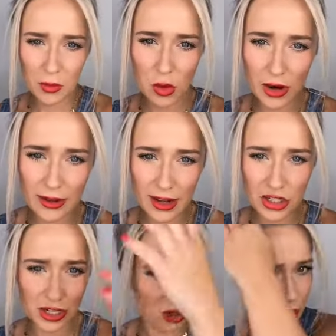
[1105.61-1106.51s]
Poor
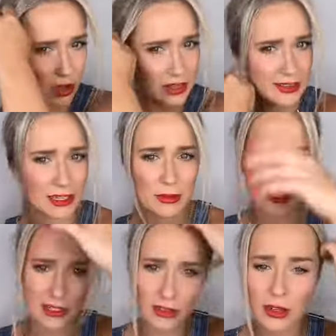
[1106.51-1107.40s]
connection. I hope y'all can see me
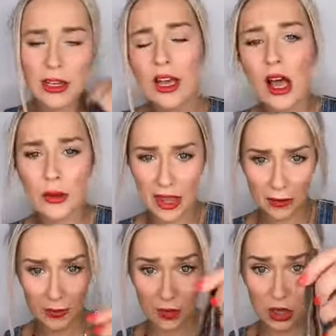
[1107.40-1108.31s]
still.
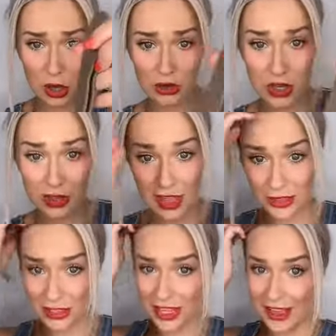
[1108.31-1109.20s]
Okay, closed on the
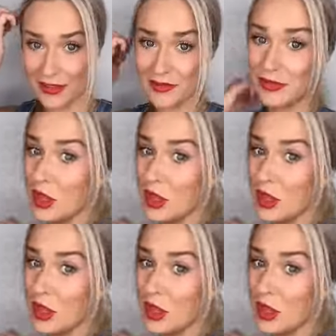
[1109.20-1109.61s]
other side.